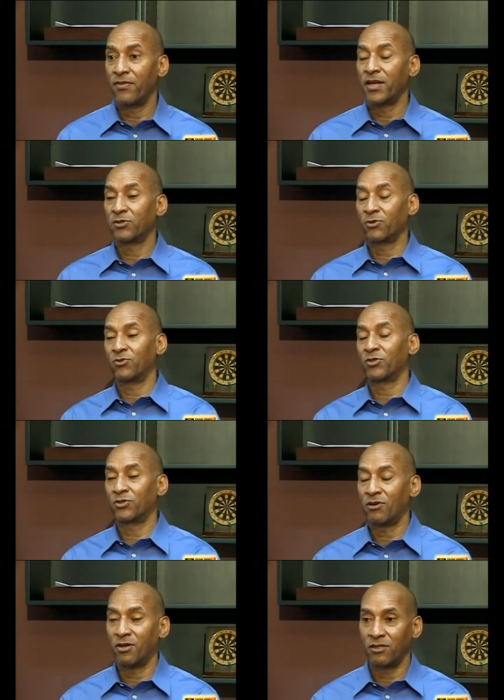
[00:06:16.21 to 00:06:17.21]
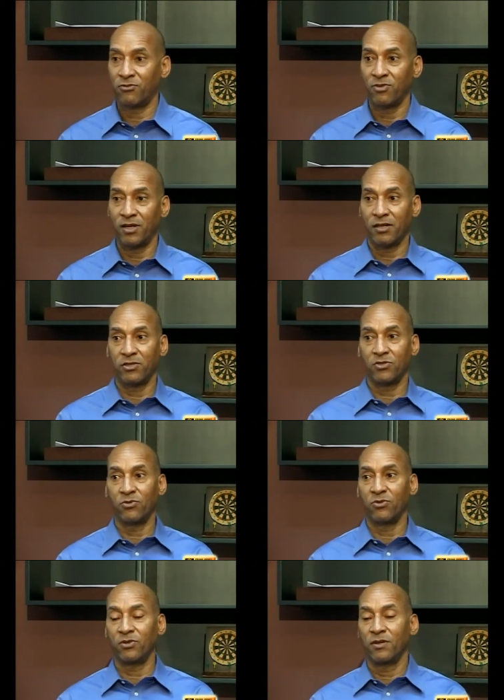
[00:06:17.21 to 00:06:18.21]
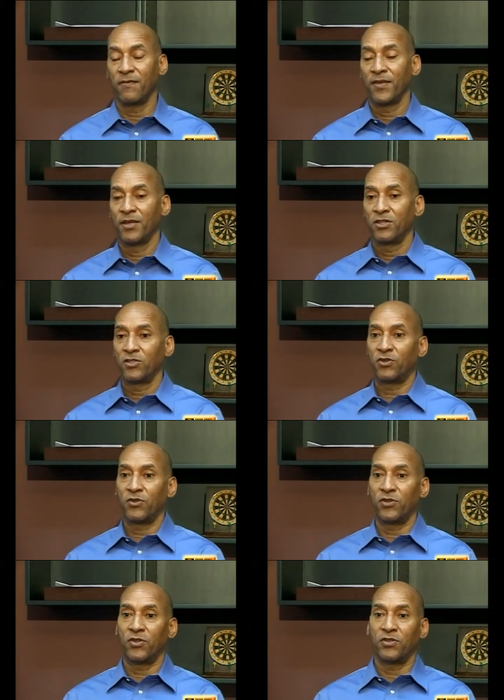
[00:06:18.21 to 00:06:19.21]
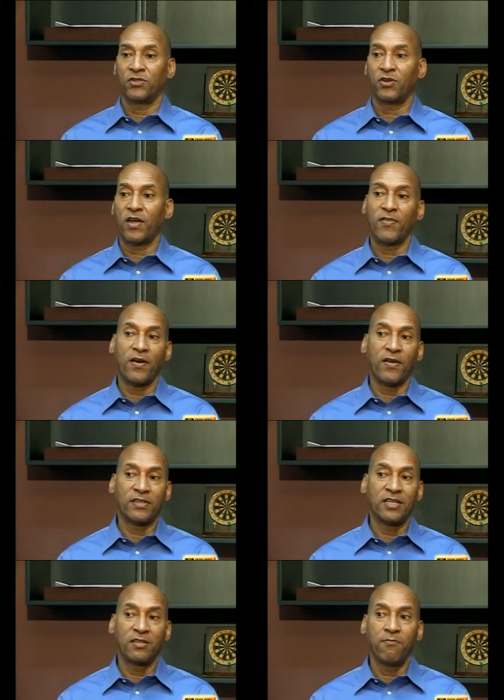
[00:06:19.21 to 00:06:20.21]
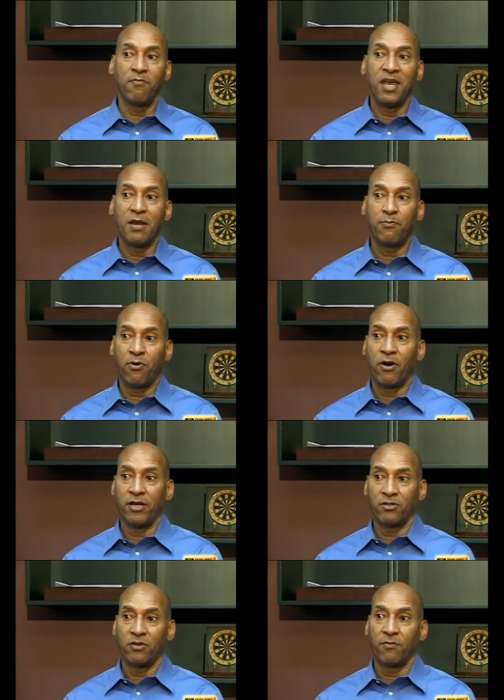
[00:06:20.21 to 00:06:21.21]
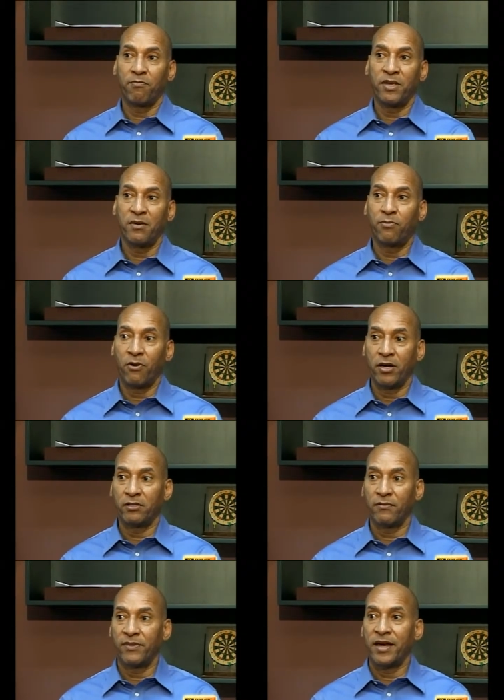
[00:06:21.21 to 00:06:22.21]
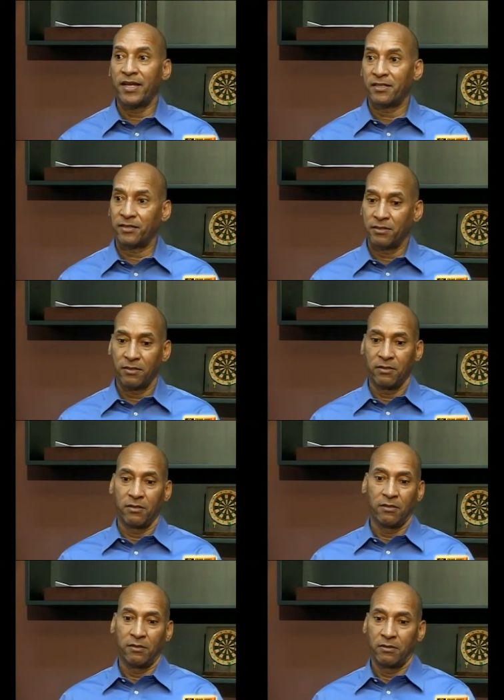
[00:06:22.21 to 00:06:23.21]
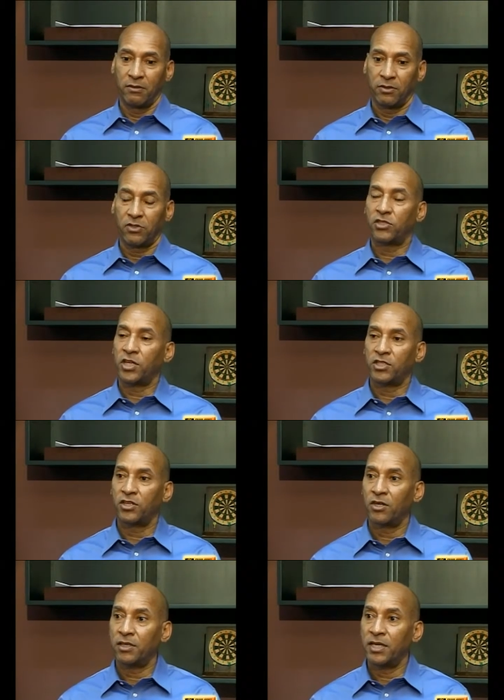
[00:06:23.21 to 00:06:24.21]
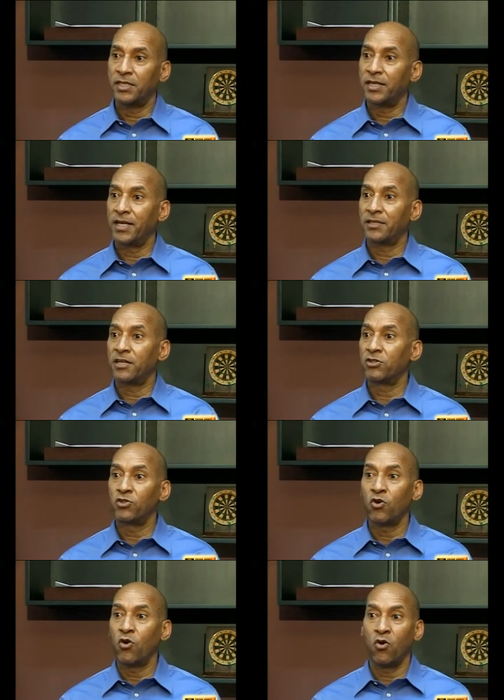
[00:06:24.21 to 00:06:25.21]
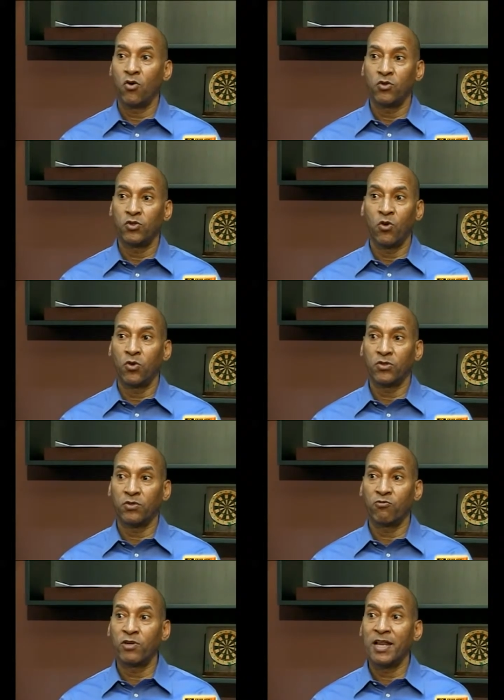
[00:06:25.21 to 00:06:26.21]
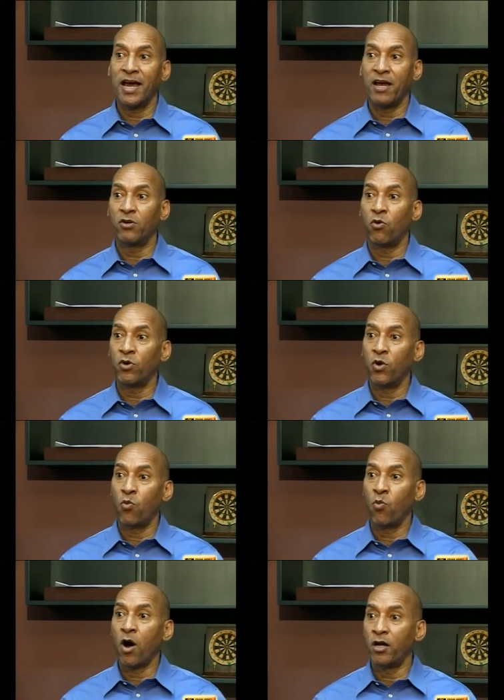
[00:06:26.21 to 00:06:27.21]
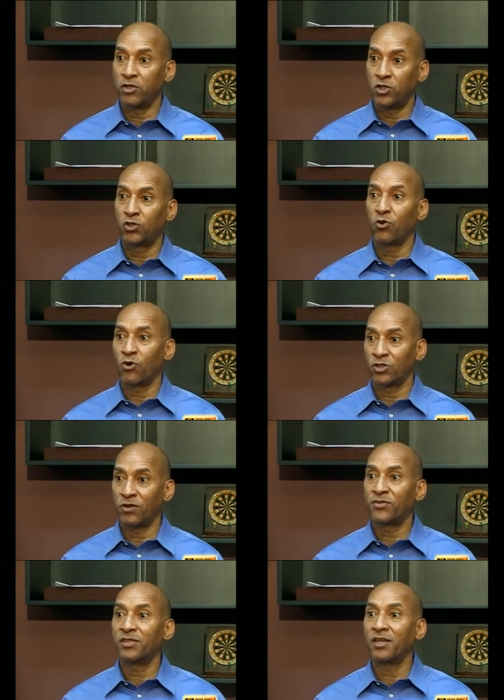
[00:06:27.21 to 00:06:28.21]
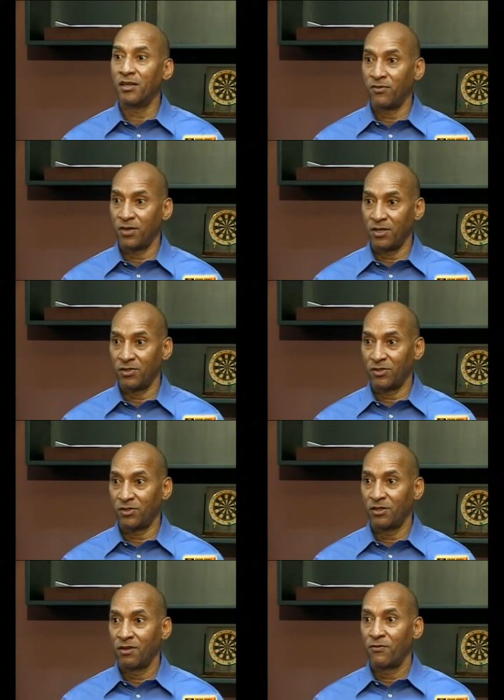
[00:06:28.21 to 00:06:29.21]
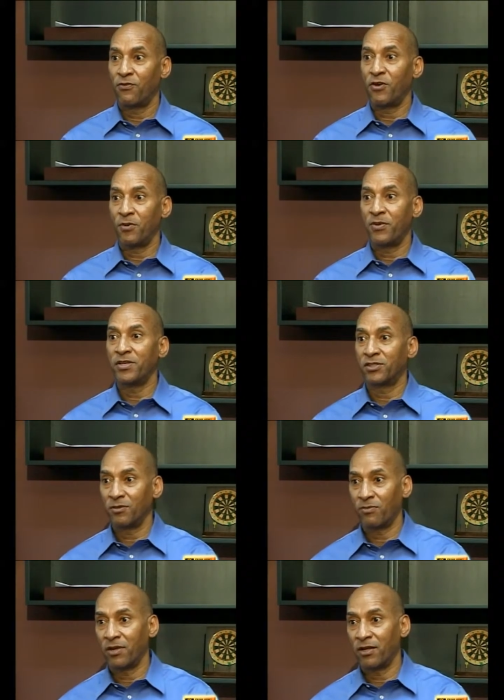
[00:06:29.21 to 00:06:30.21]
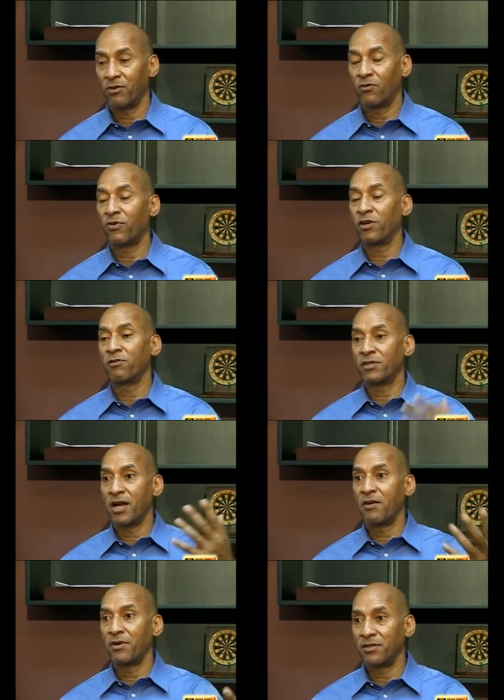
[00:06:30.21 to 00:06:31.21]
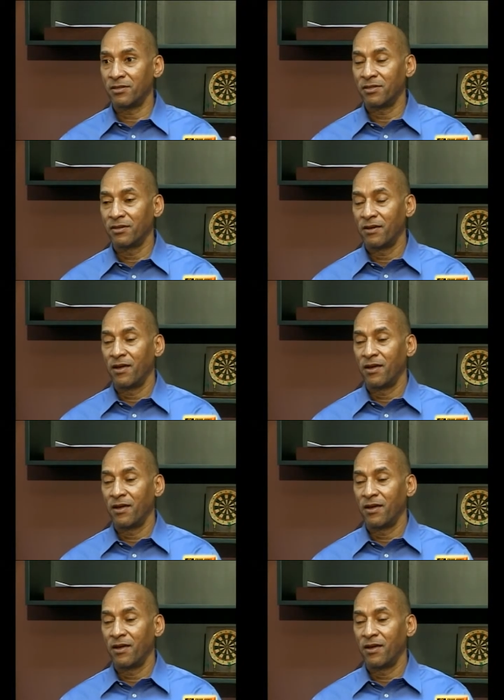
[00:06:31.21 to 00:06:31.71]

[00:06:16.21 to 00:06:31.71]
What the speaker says: And that's what was called the three-legged stool. So I think the main point or the big point of that suggestion is that don't rely on only one source of savings for your pension plan or for your retirement.